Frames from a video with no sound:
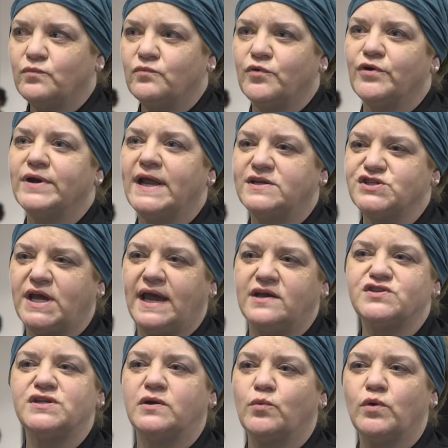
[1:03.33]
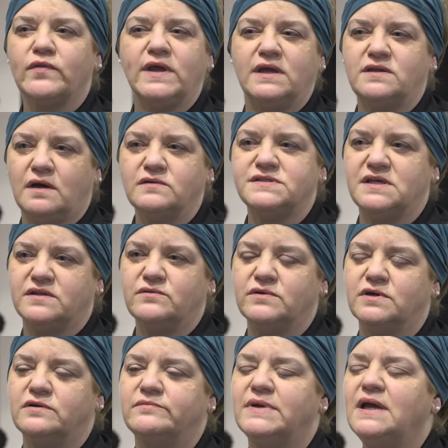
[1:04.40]
we're in education and we're the adults in the
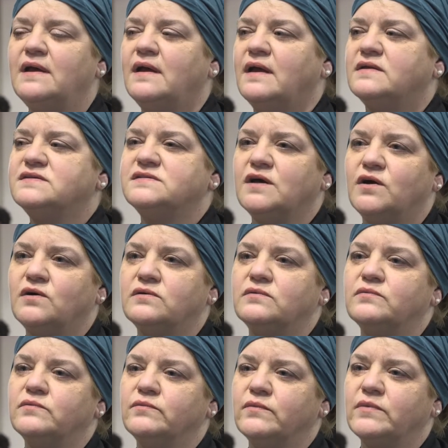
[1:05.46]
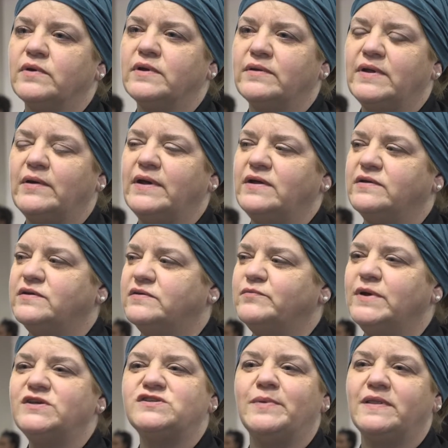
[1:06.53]
room, and so uh,
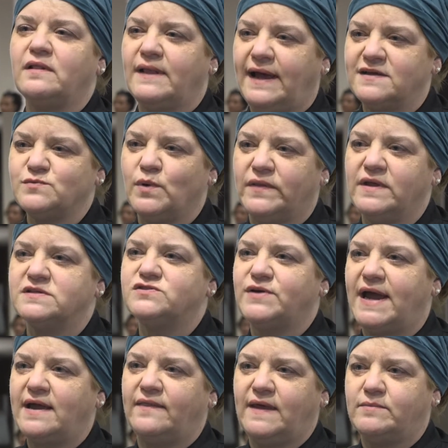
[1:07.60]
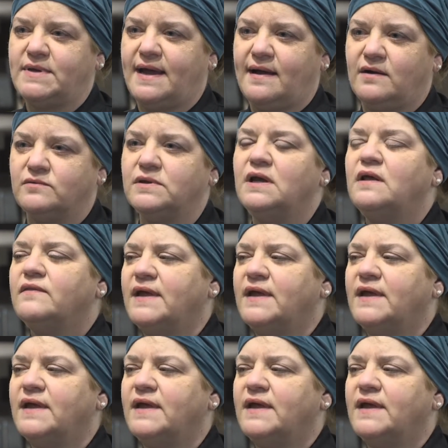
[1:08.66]
we should be the last one that's dragging them down.